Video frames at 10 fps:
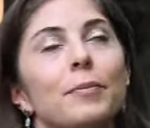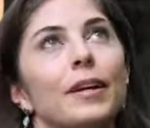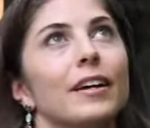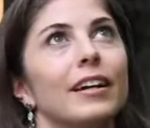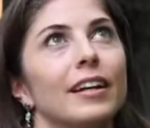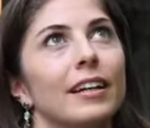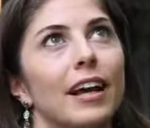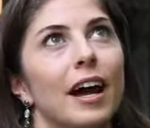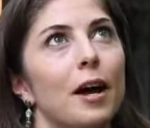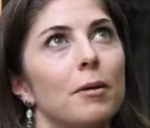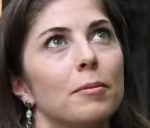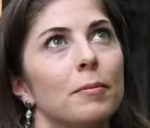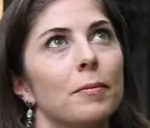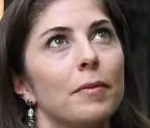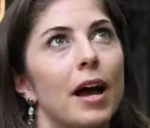period.
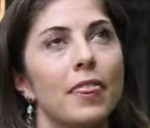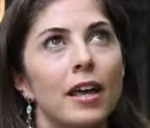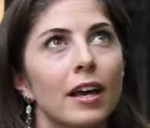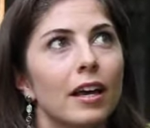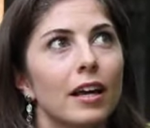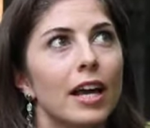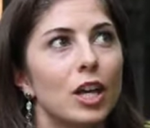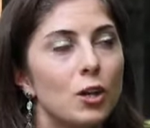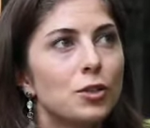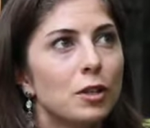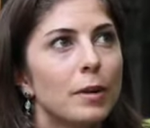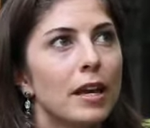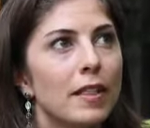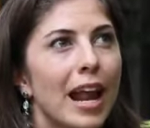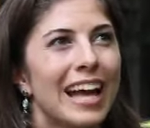I think it used to
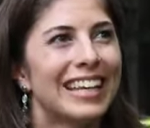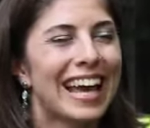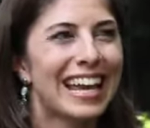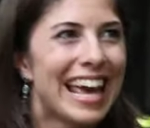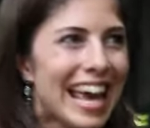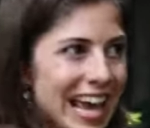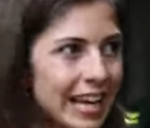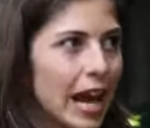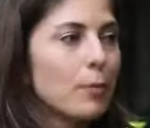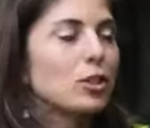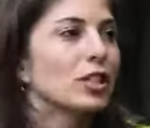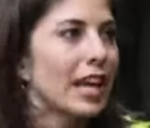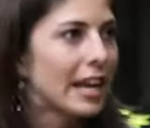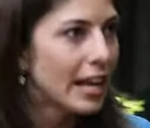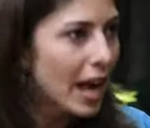be that I'd get hit. I would just
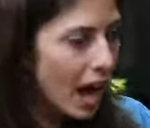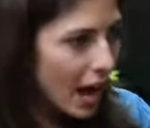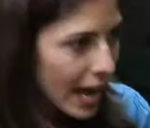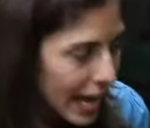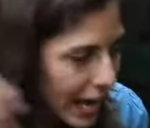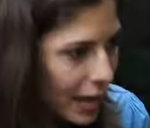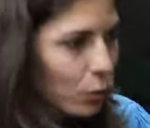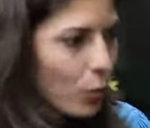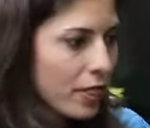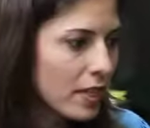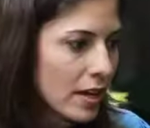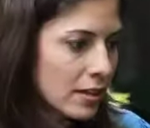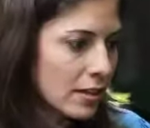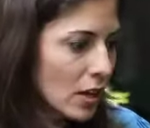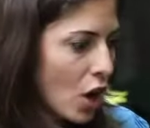get hit with
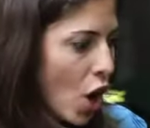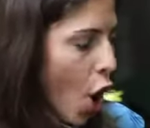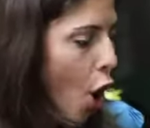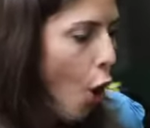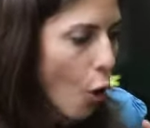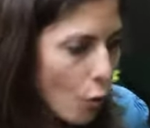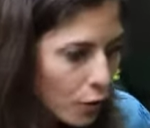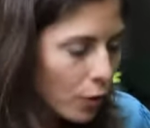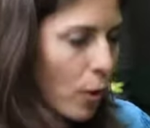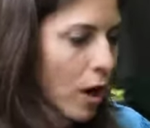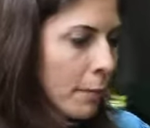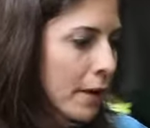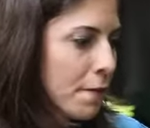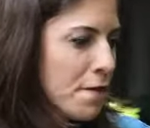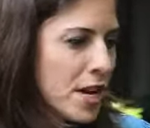this
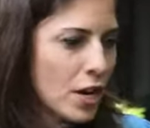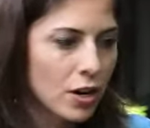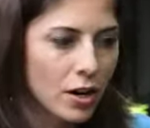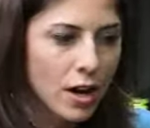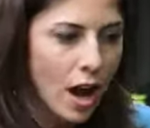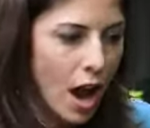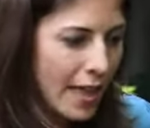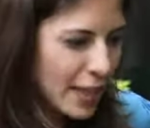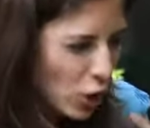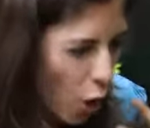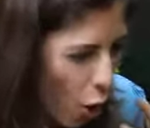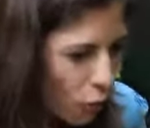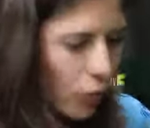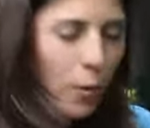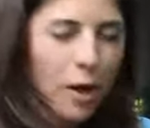overwhelming fear, this
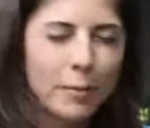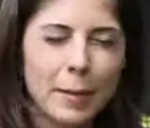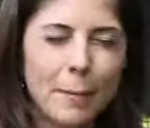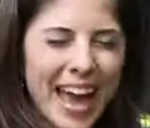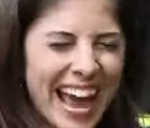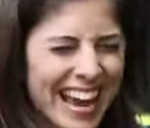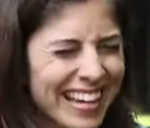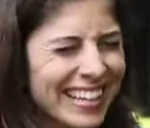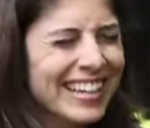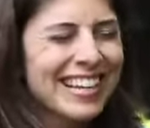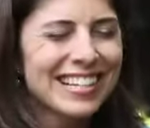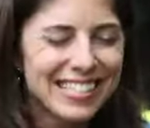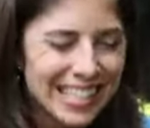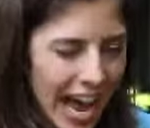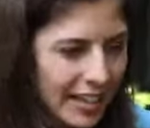overwhelming pain,
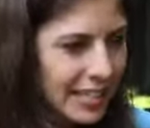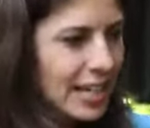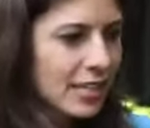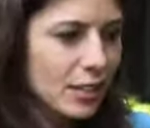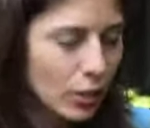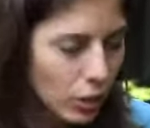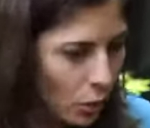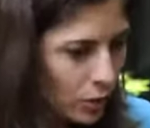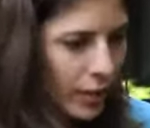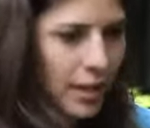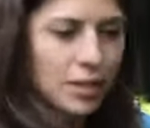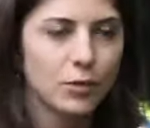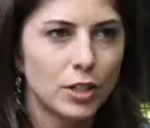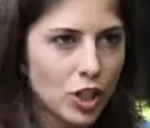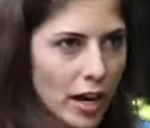sadness, loneliness,
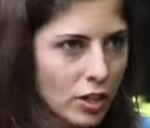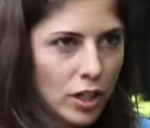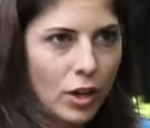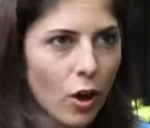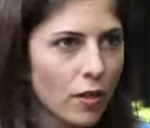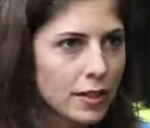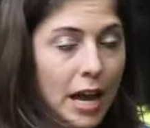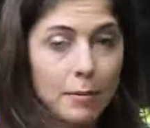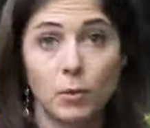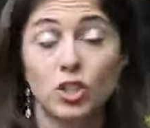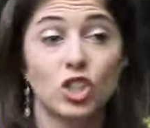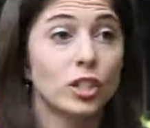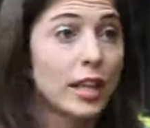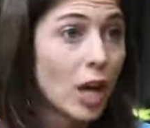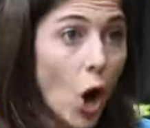rejection all the time. It would just
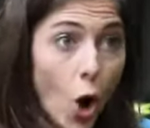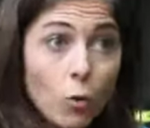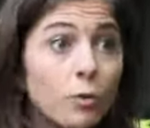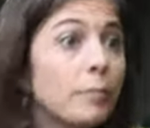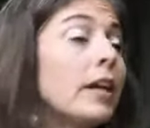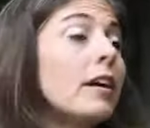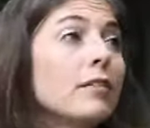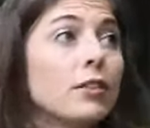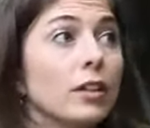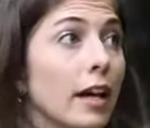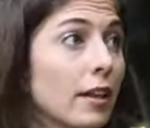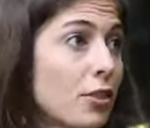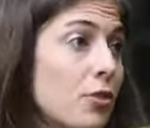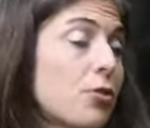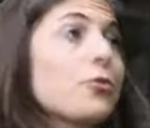like own me for like
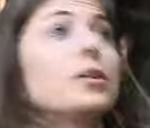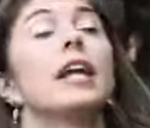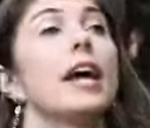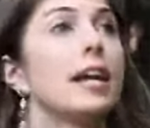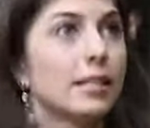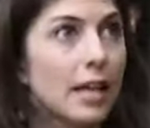3 days.